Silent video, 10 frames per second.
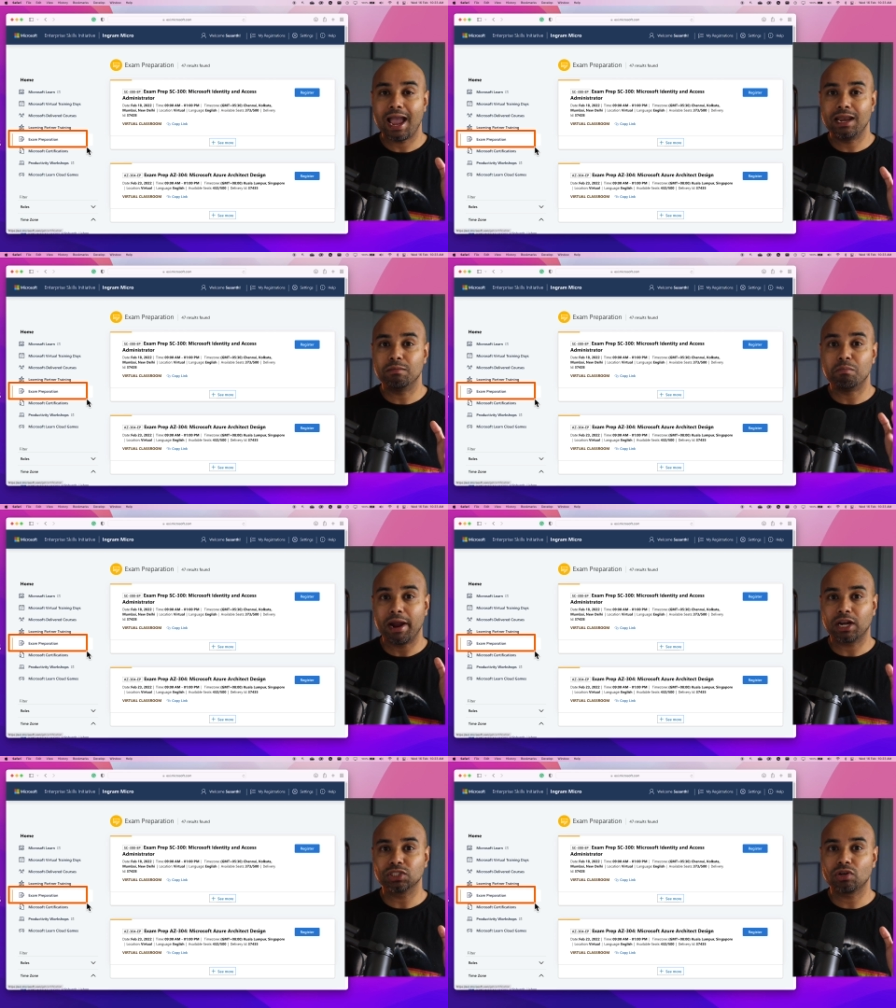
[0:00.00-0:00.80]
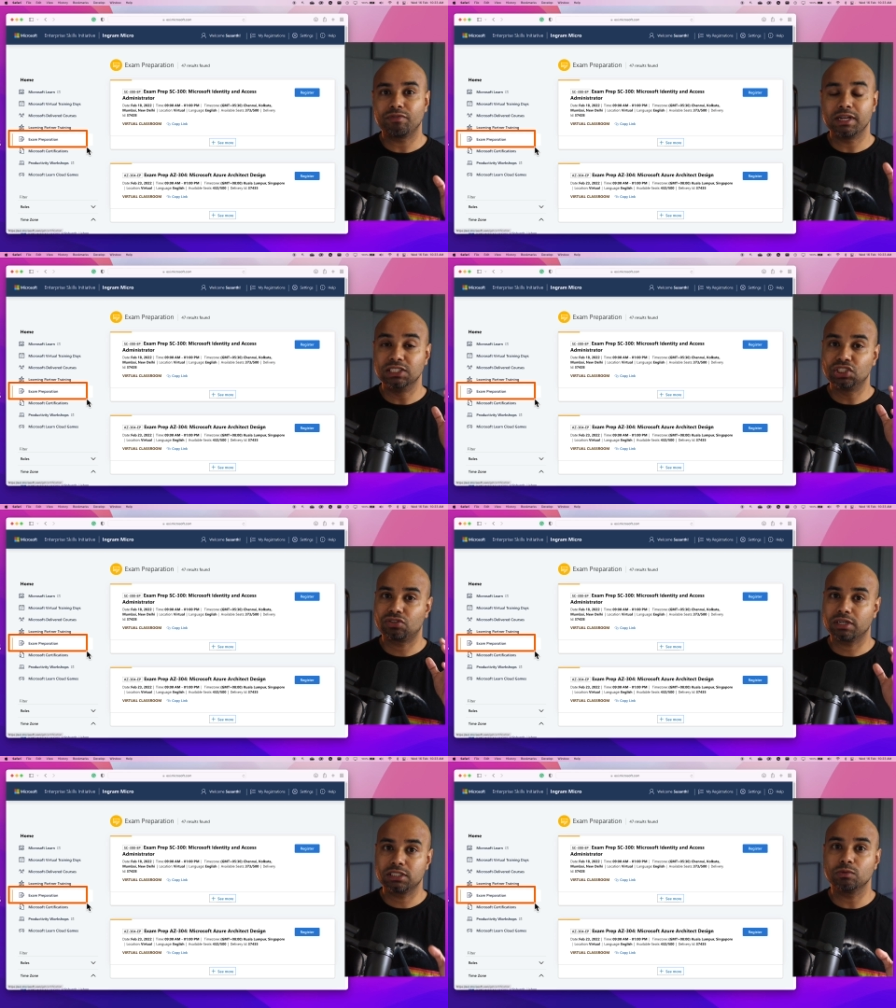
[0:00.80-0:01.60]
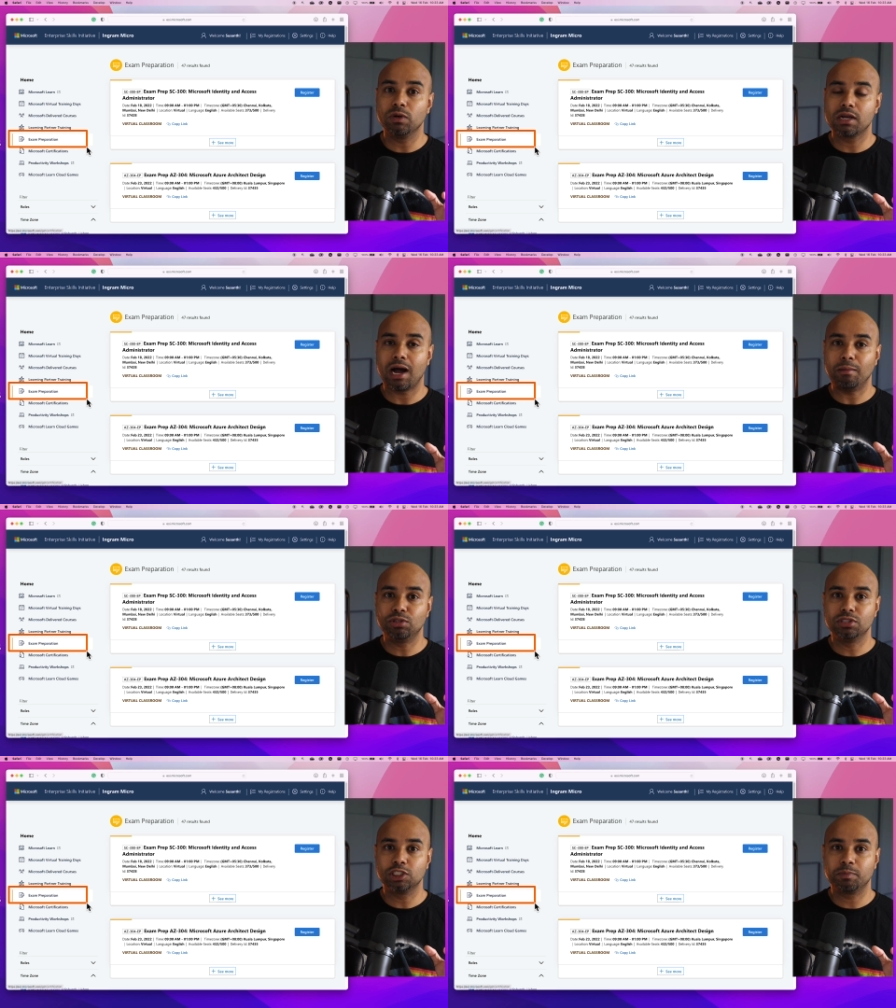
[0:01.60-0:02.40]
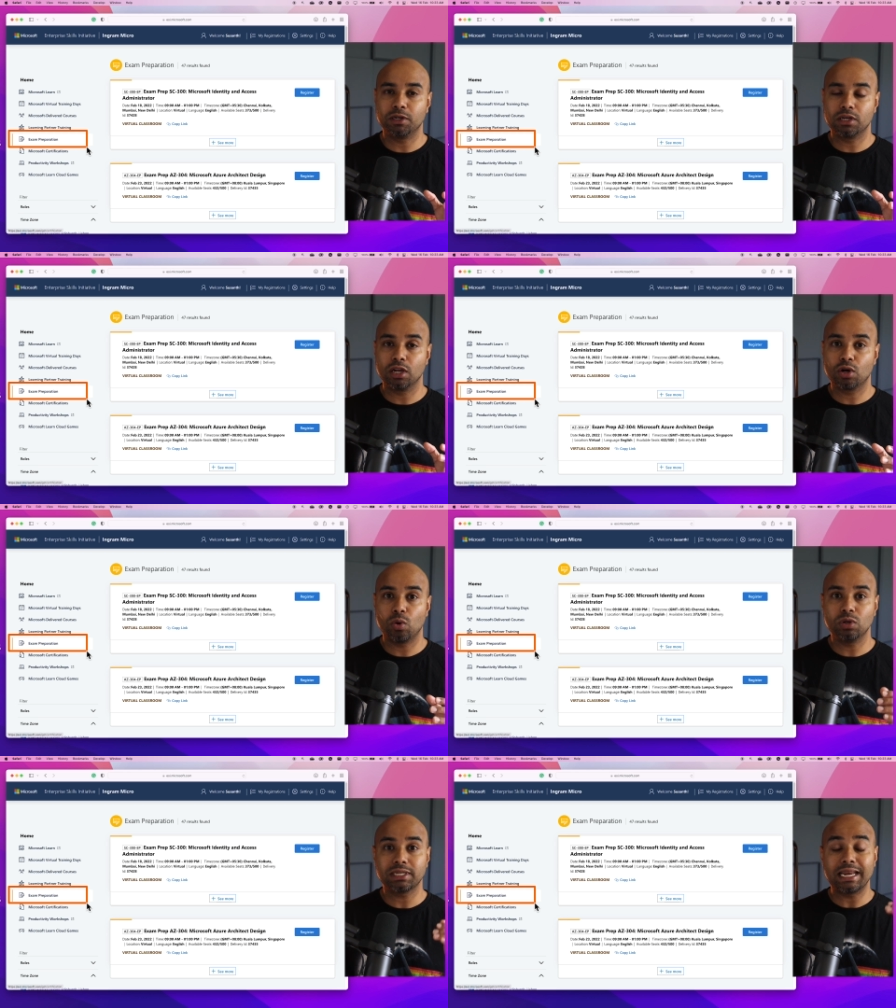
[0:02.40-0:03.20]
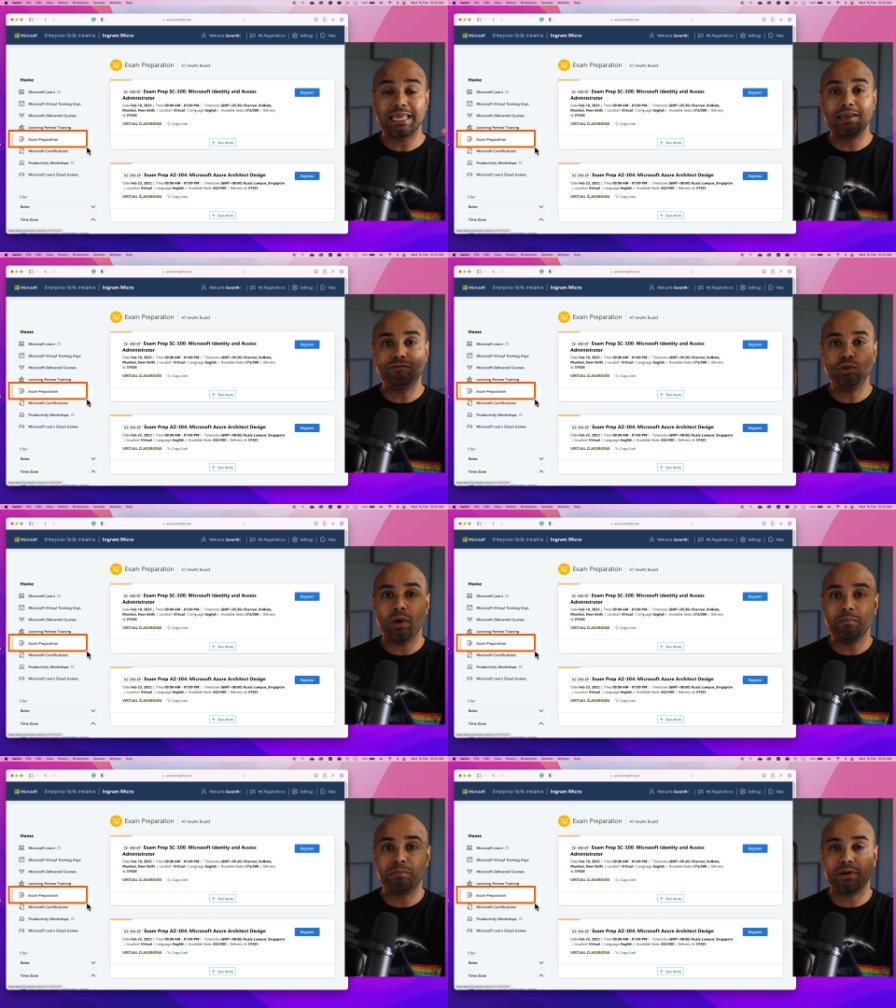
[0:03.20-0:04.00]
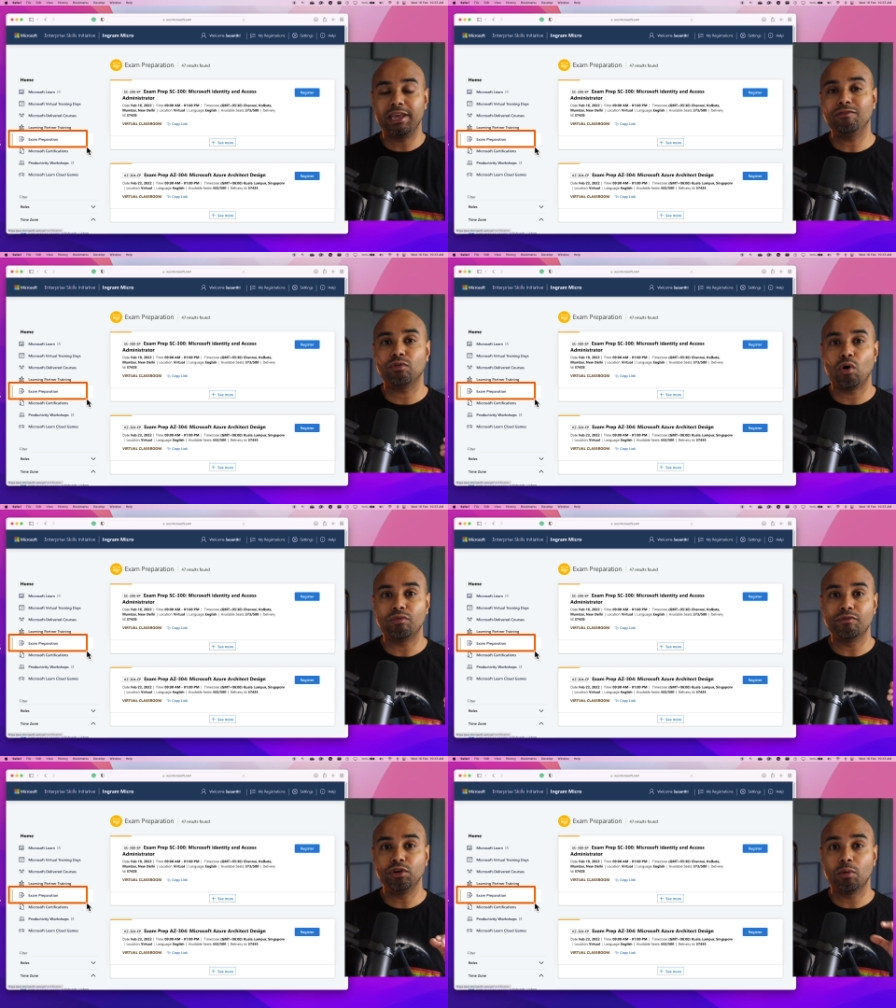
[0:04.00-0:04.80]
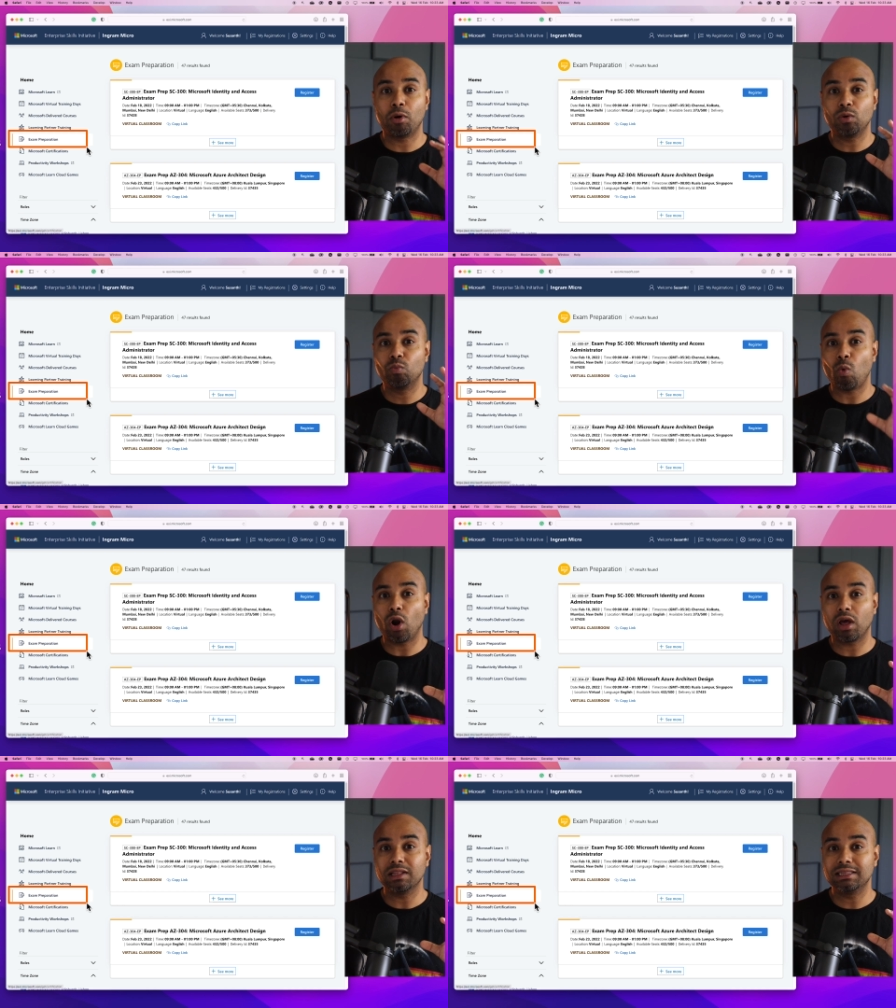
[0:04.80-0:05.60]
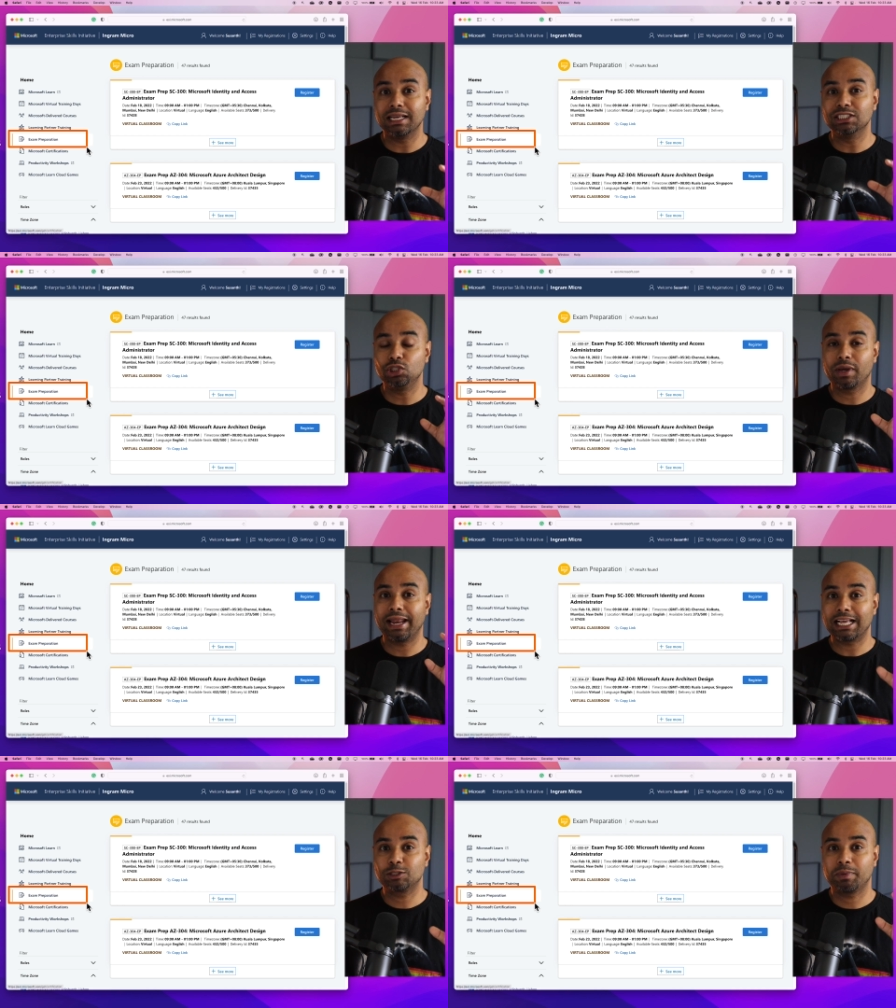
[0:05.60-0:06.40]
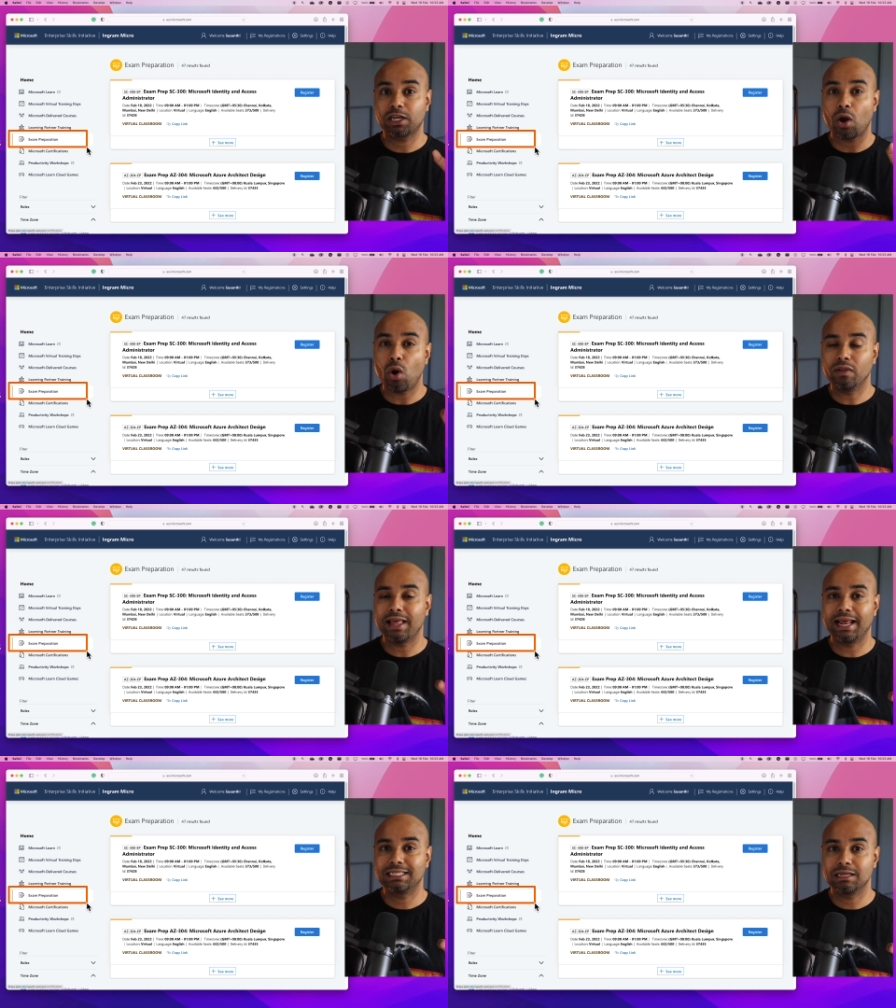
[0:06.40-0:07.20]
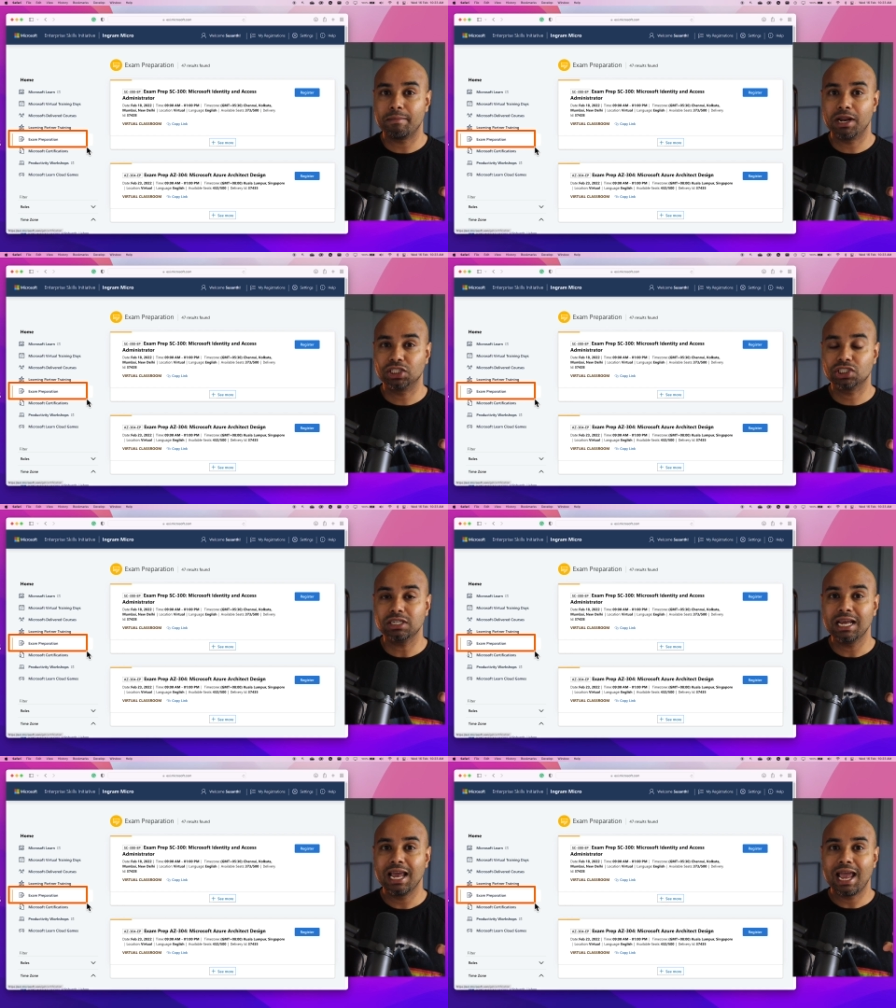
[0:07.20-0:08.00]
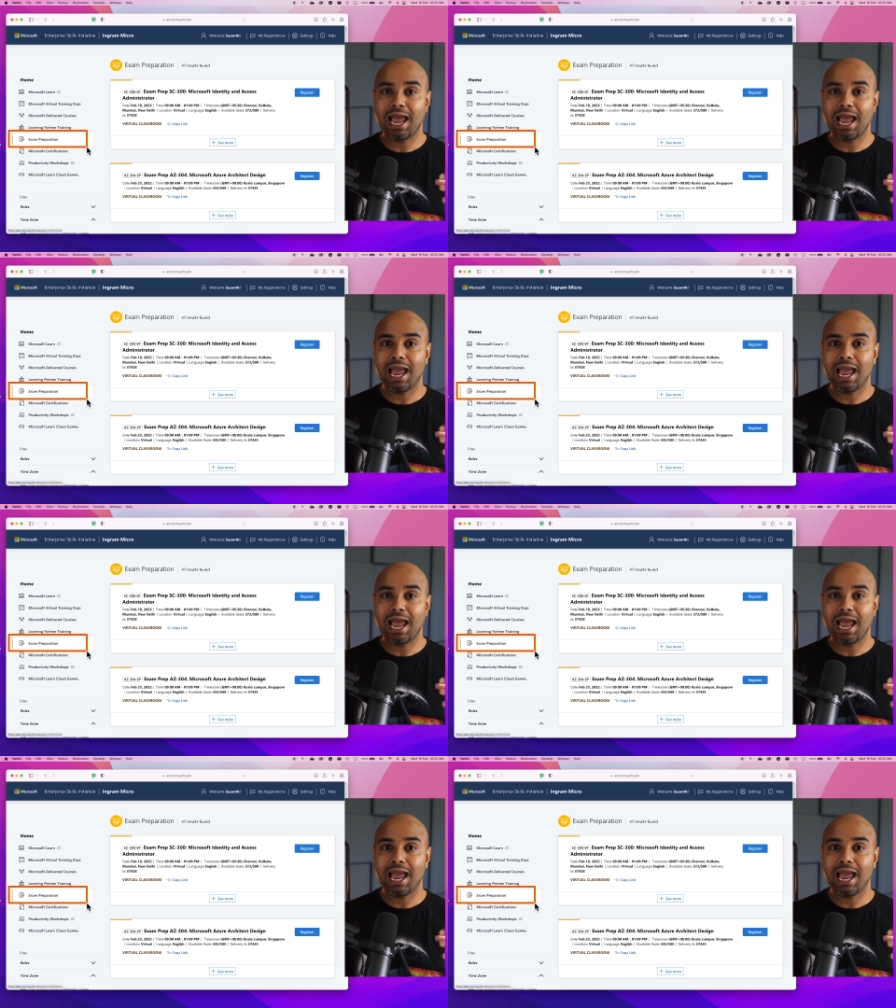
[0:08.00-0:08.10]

and Microsoft instructor will come to this particular course and give you a brief overview about what are the things you can expect on that examination